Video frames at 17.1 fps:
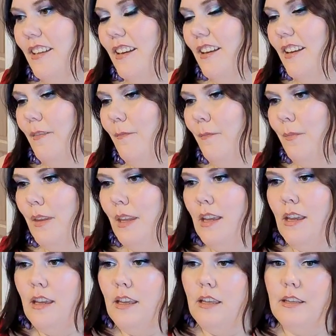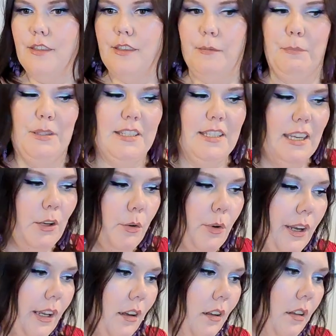the
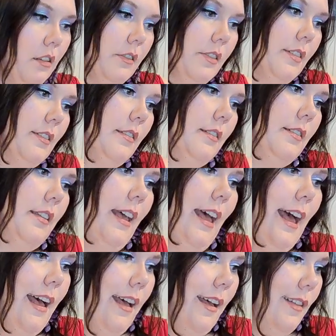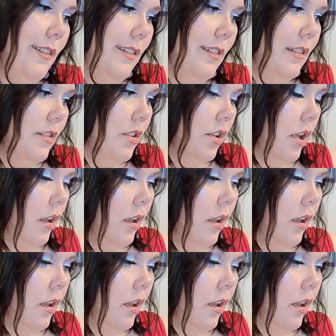materials and